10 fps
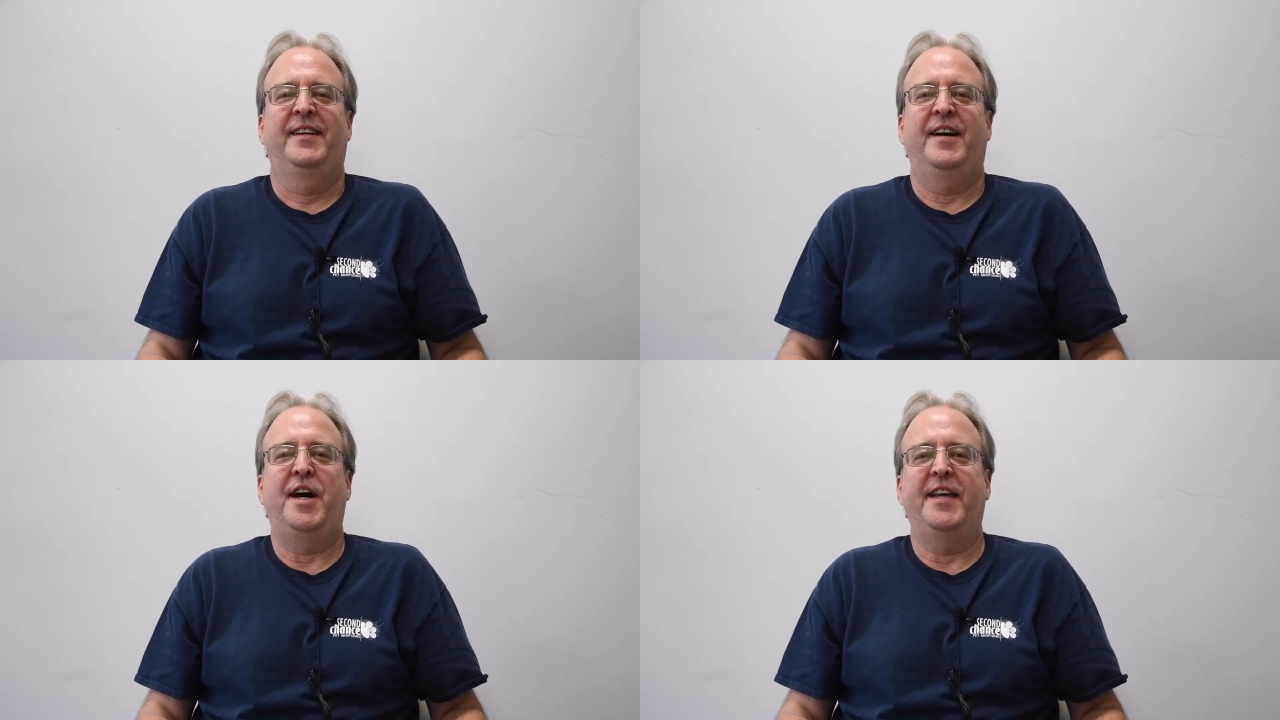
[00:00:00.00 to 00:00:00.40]

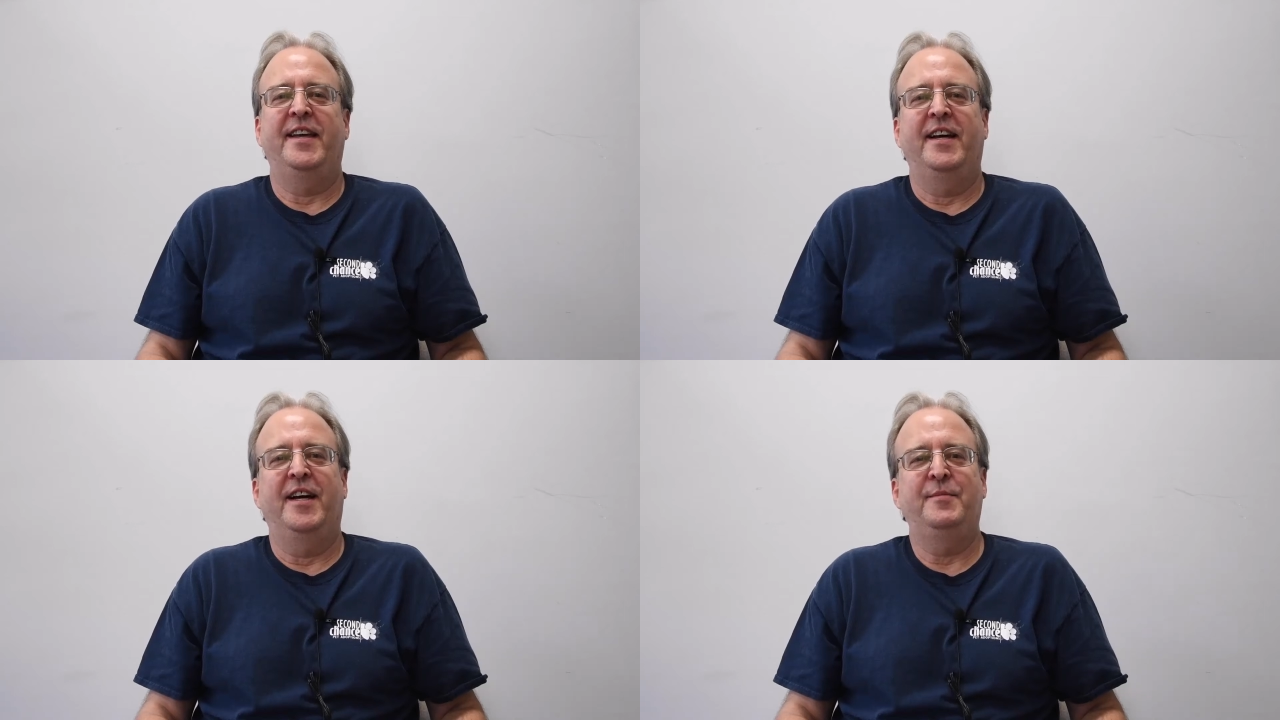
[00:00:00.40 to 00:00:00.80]
Hi,
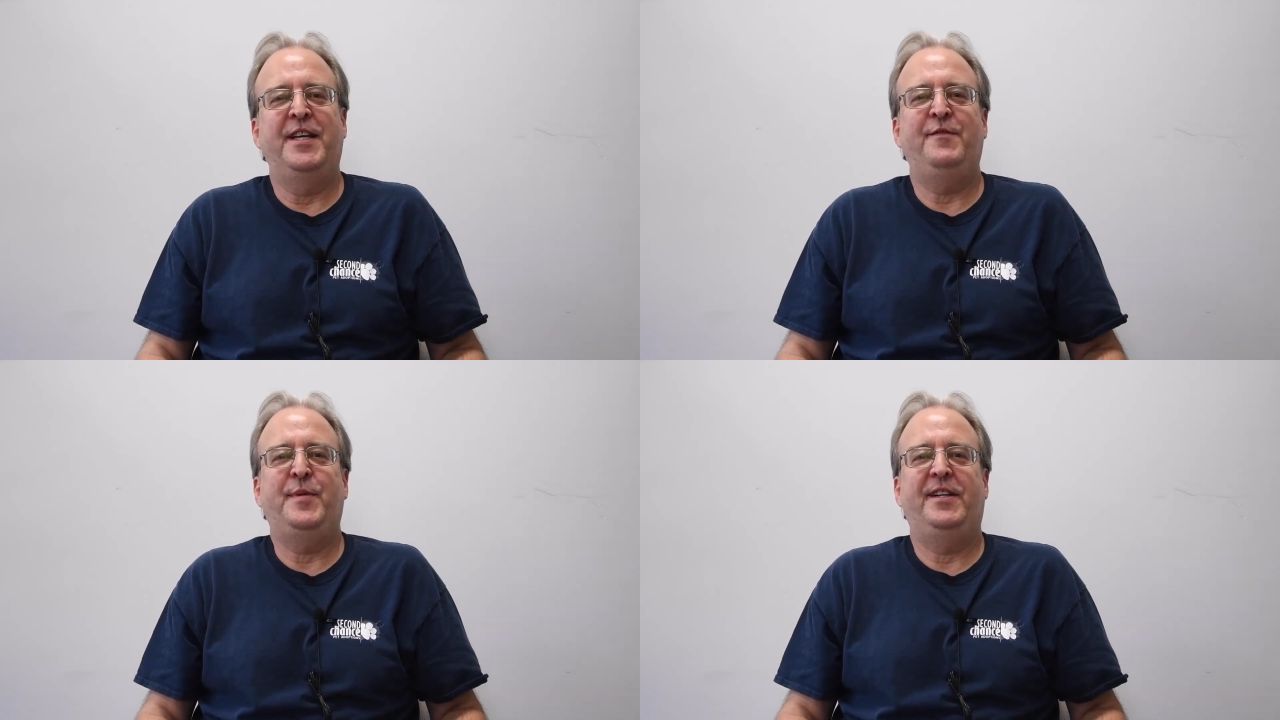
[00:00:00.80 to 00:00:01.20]
I'm
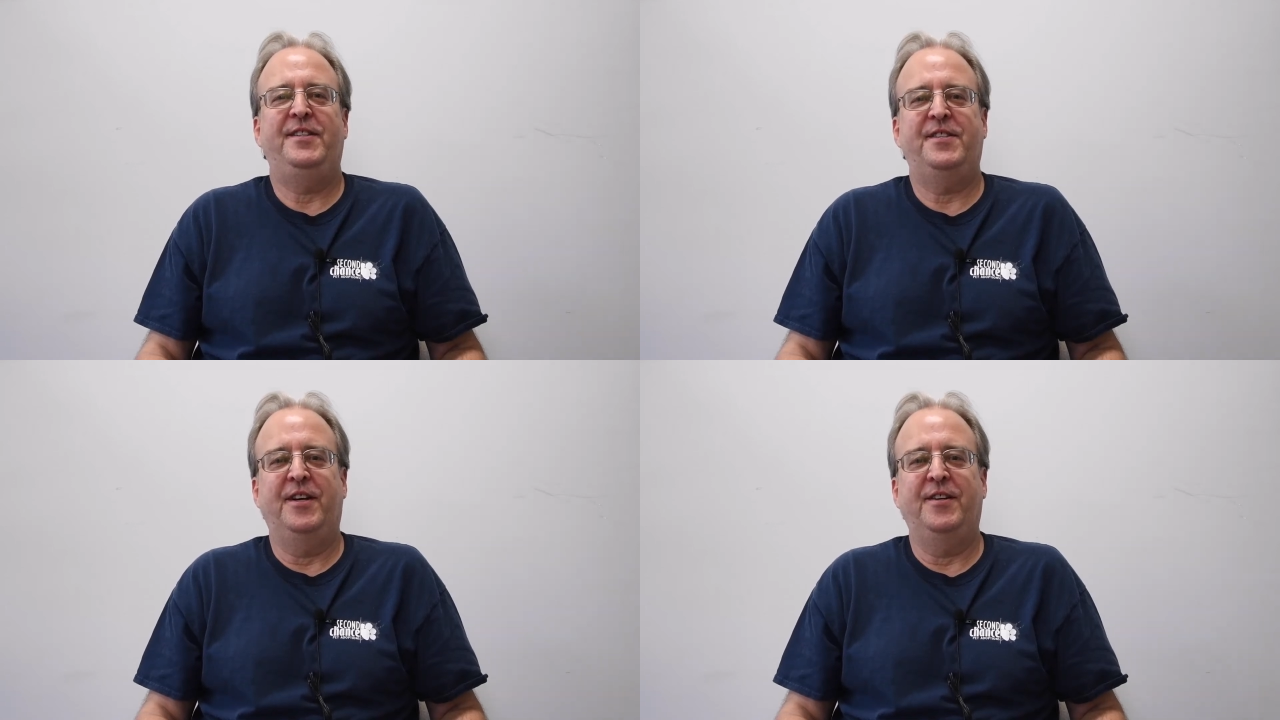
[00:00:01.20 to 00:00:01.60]
Dave
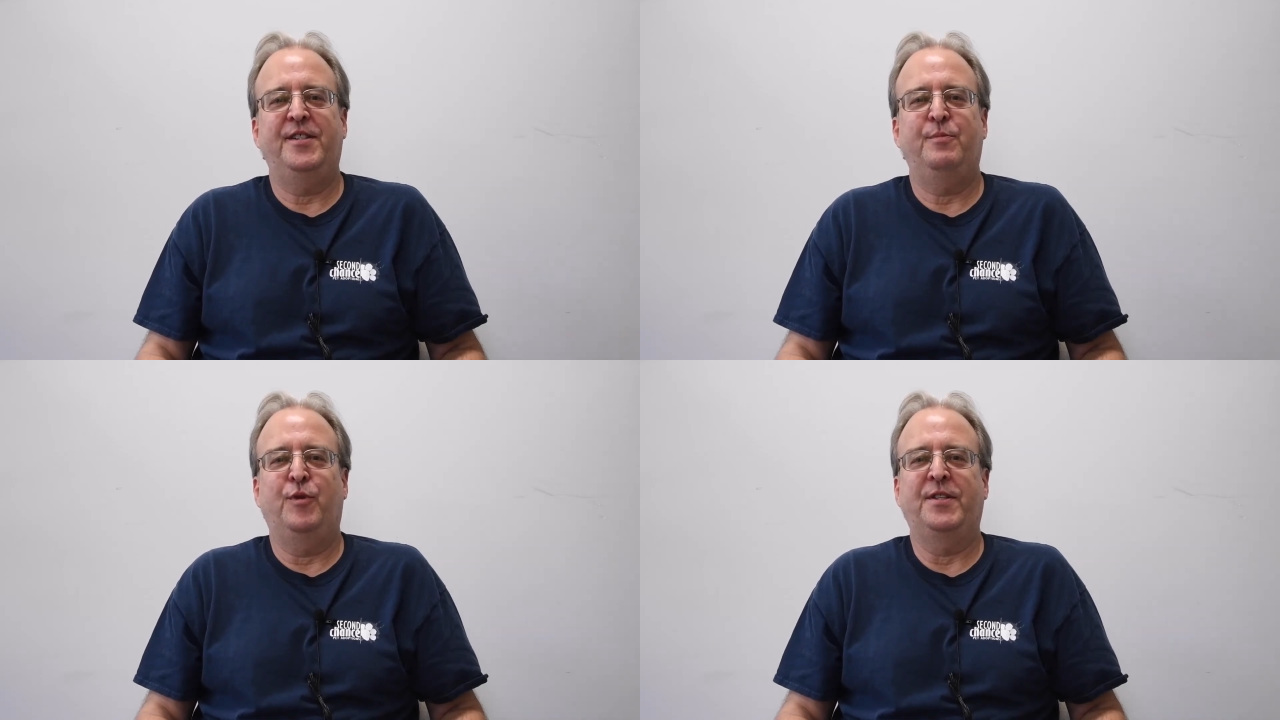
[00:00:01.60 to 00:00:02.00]

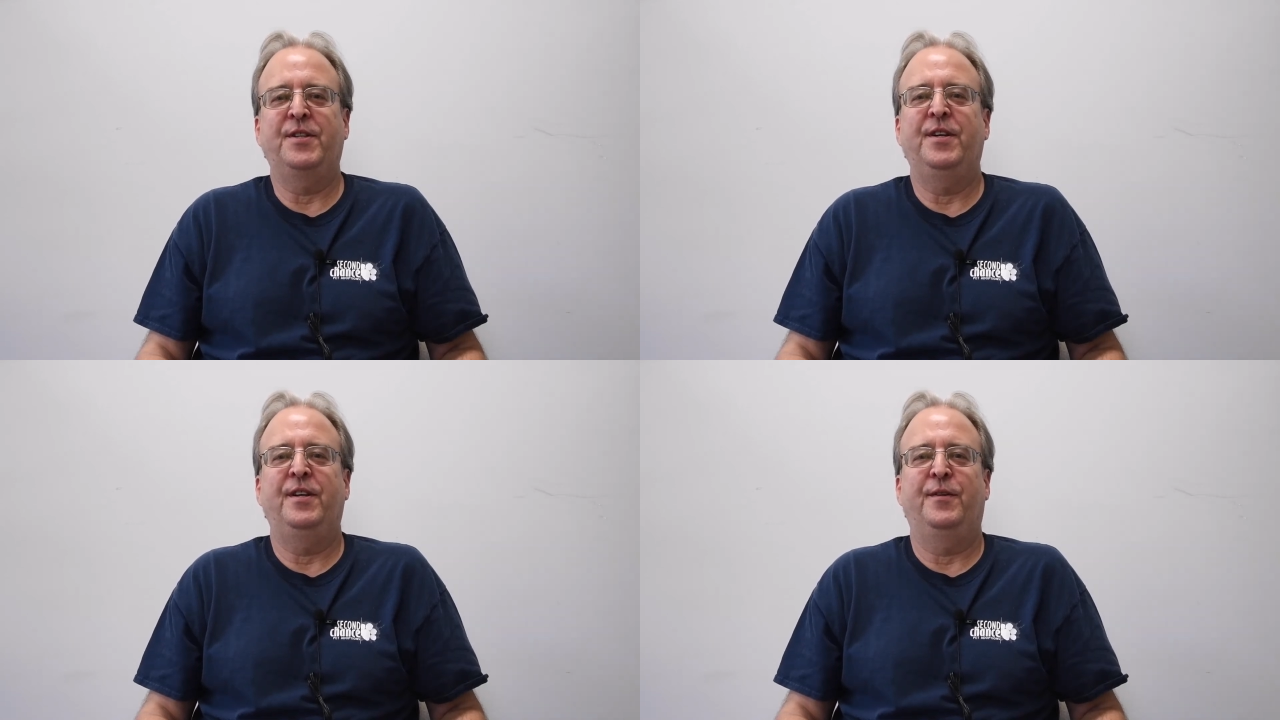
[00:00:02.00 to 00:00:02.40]
Ballesteros, President